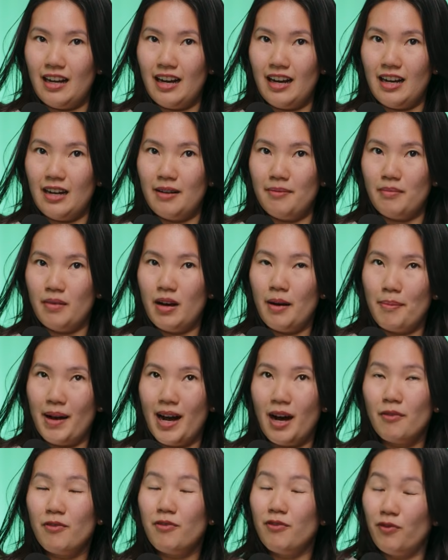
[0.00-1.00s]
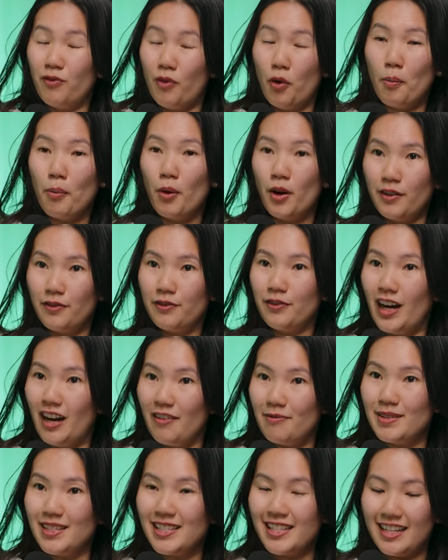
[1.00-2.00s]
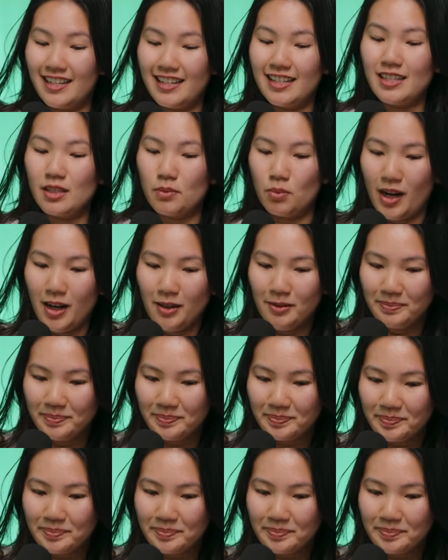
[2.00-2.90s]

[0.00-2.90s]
about 4.5% as well.